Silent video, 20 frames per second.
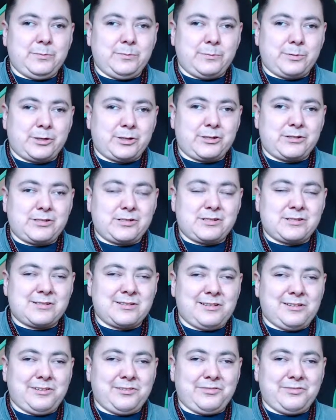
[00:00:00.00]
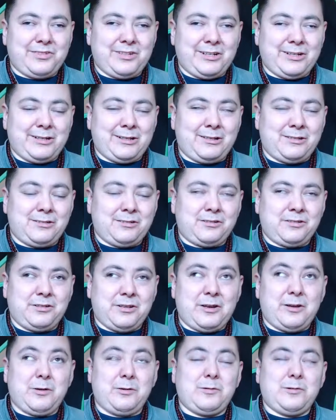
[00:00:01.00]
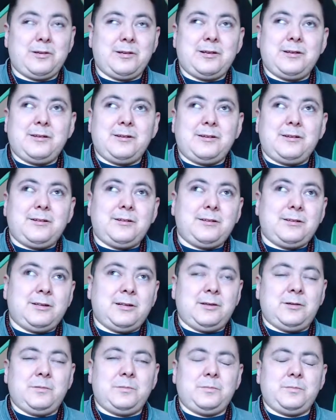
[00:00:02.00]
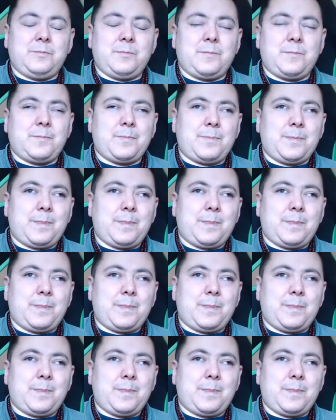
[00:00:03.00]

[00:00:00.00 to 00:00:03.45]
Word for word: purge yourself and to, um,